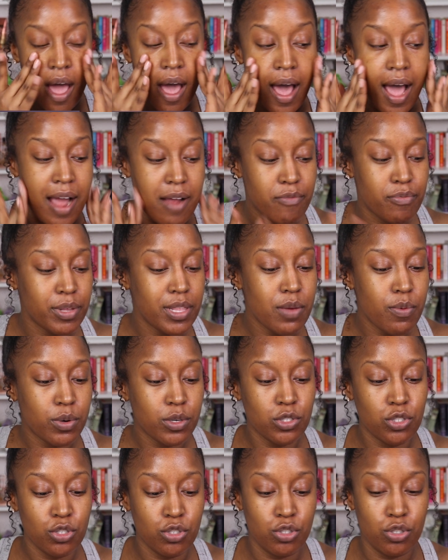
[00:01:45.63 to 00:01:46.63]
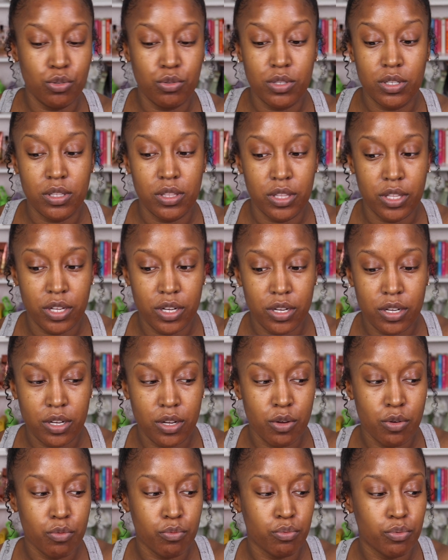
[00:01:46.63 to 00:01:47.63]
I really wanted to do the look
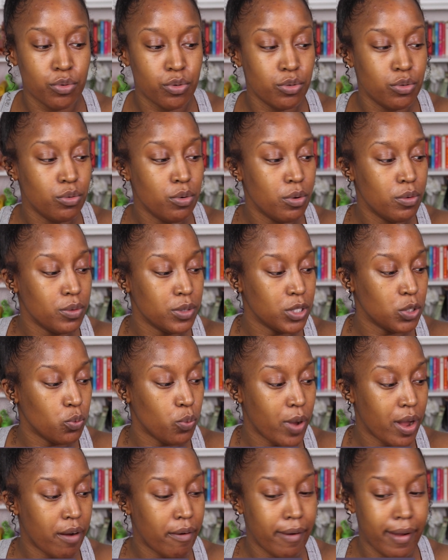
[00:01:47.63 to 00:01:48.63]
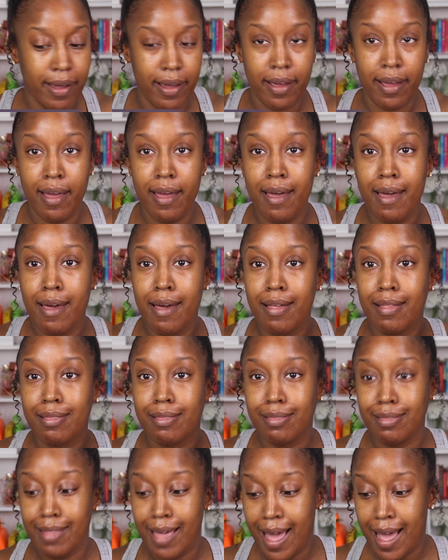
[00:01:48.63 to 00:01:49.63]
Ru was wearing
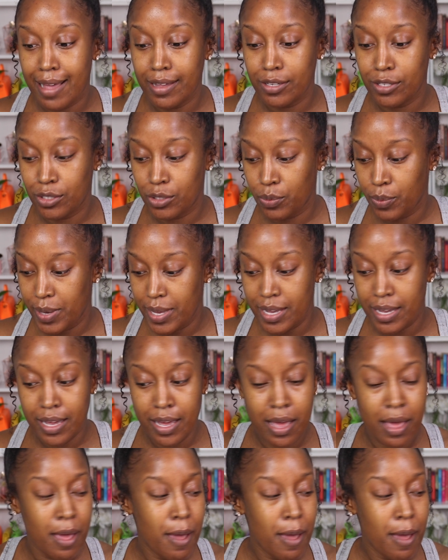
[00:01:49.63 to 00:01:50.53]
last week,